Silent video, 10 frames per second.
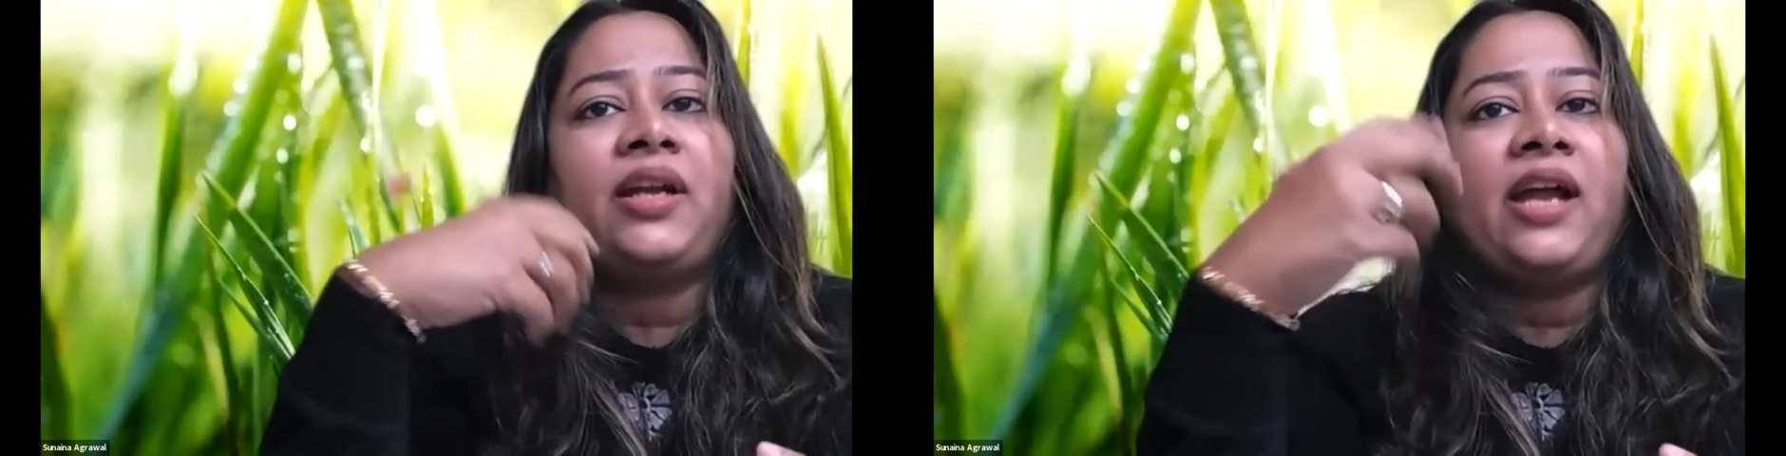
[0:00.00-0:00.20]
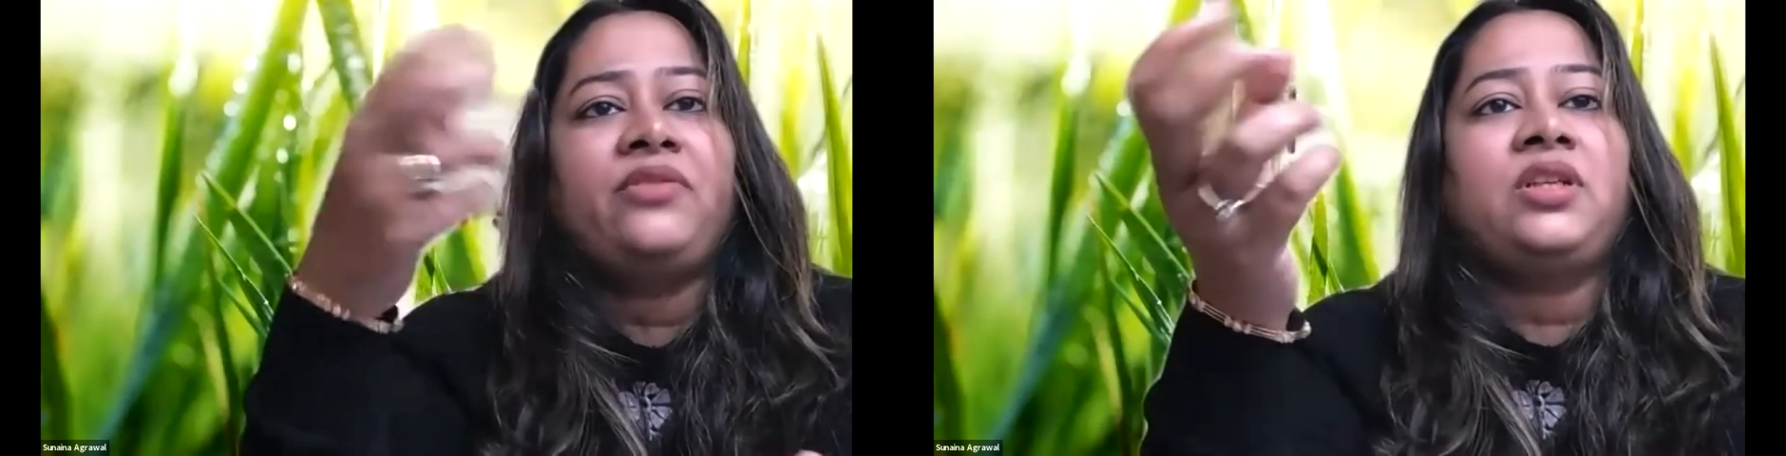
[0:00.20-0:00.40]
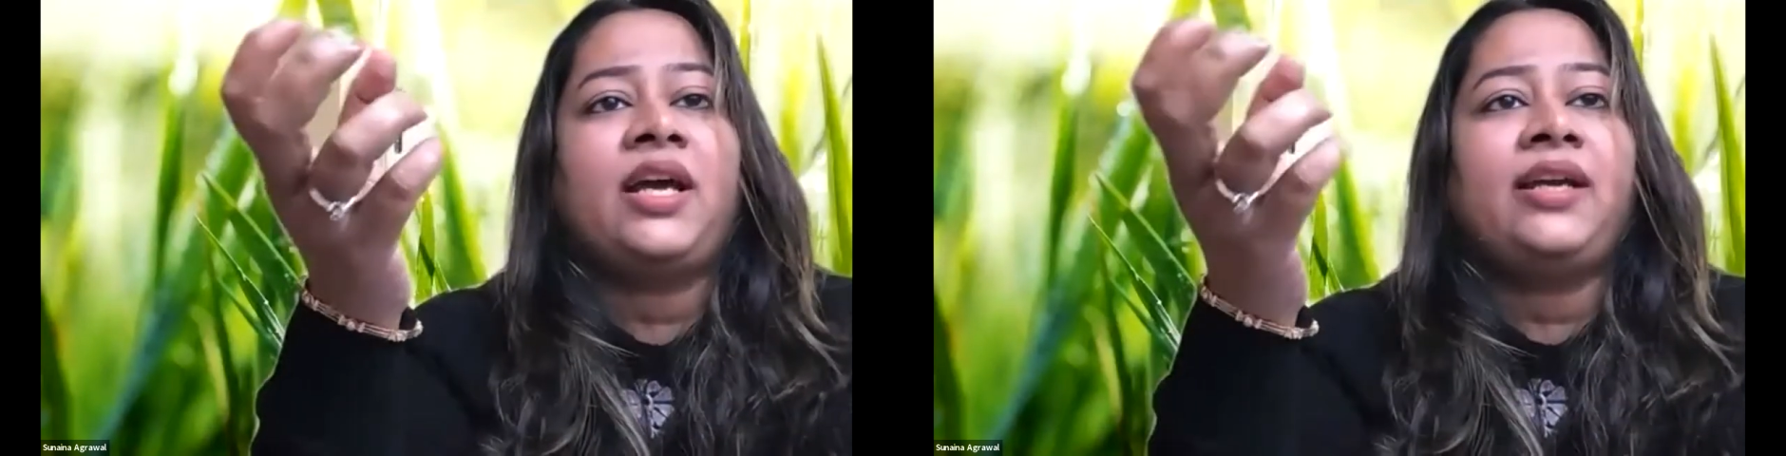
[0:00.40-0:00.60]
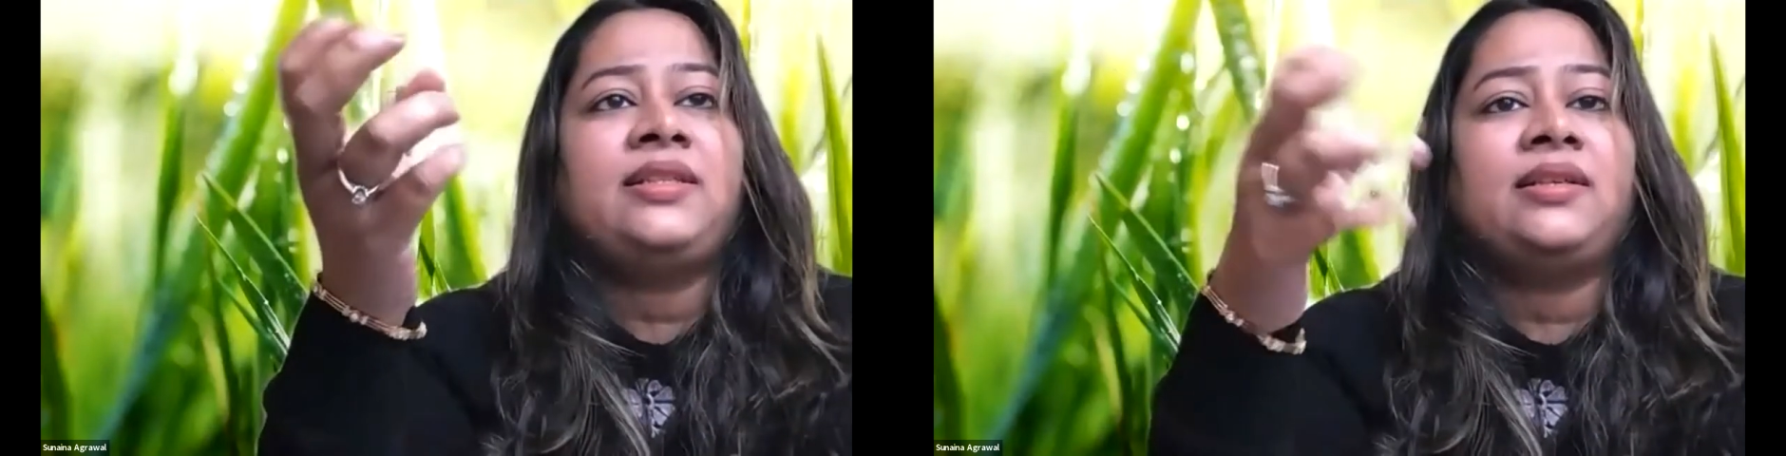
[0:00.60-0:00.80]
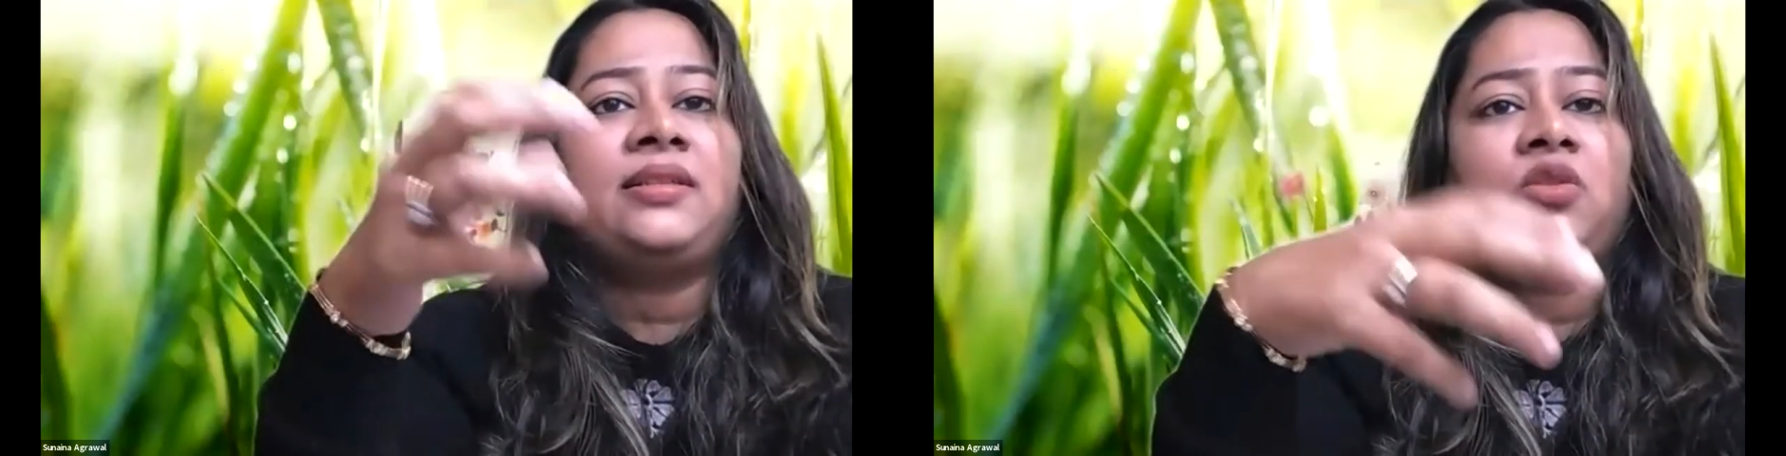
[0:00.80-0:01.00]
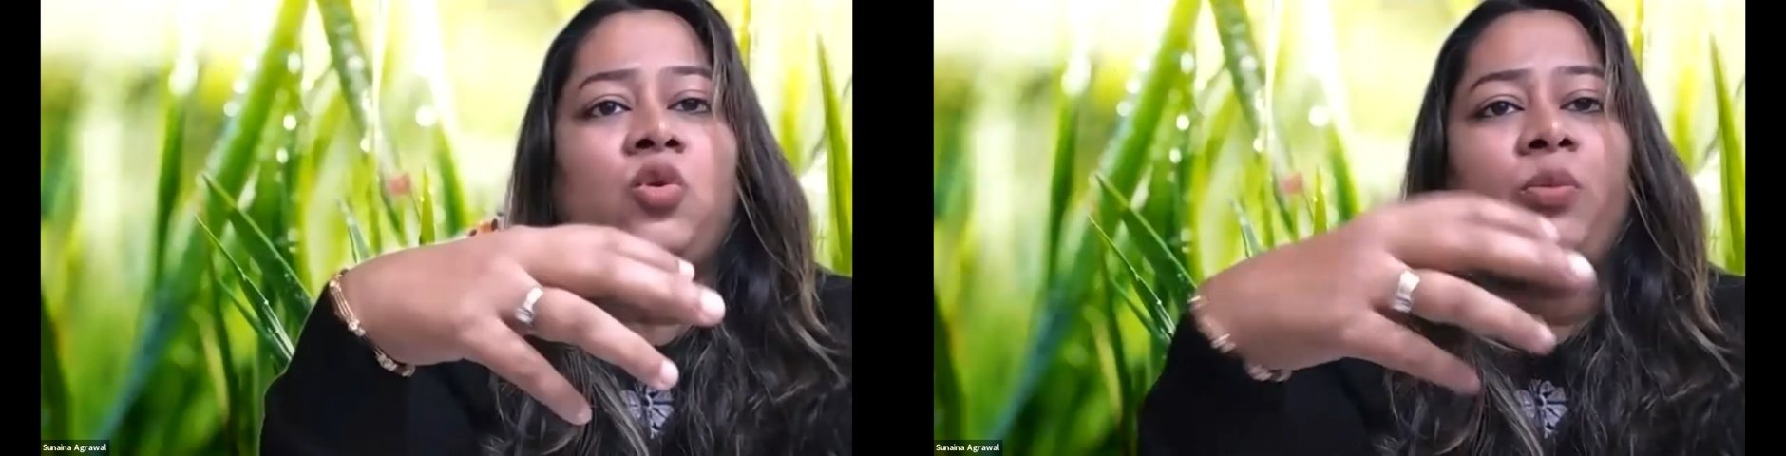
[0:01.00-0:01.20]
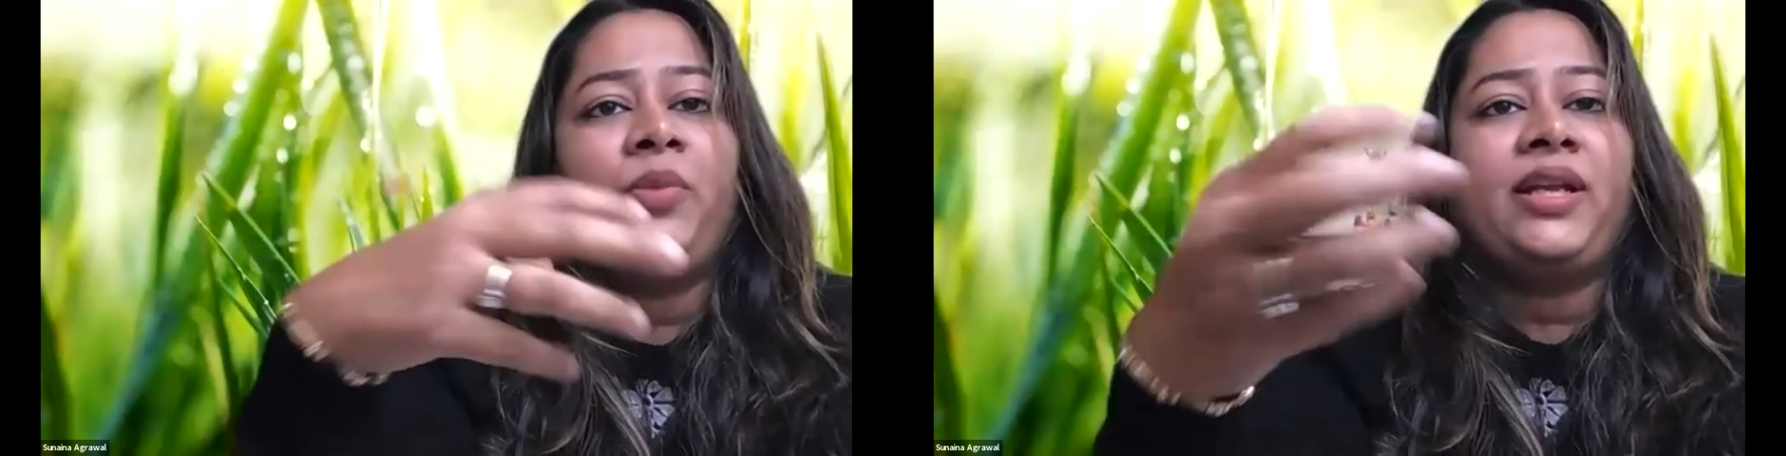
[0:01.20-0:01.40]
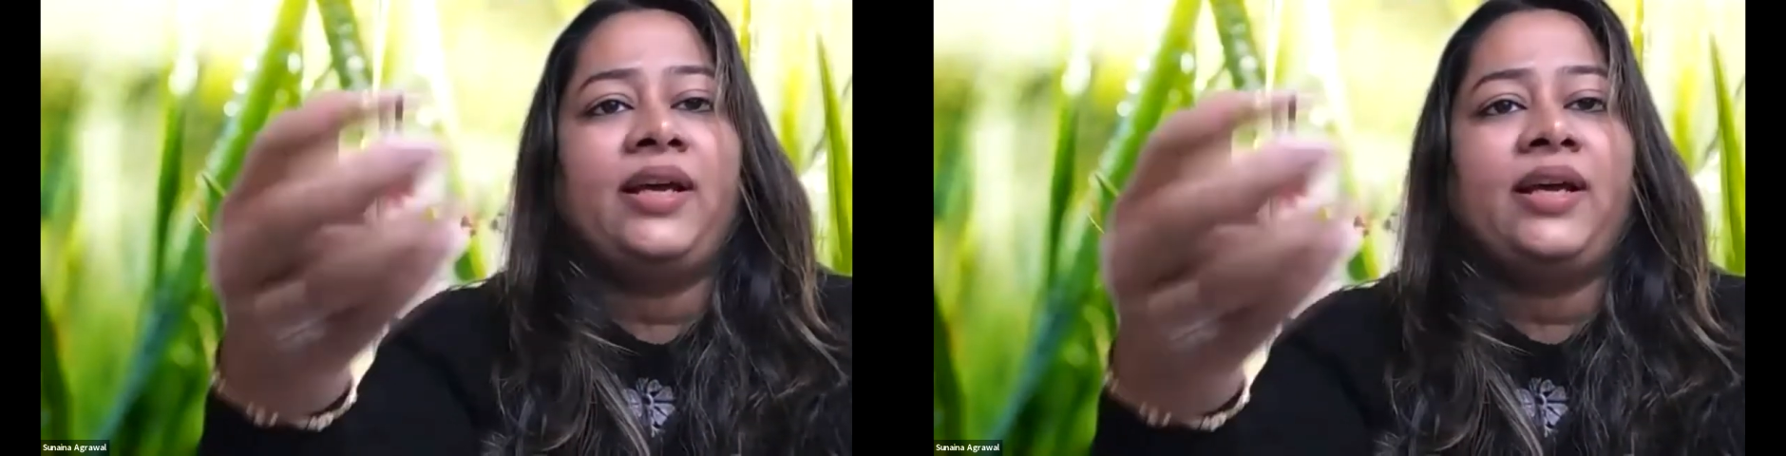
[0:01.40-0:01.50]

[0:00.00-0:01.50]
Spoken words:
advertised as a soulmate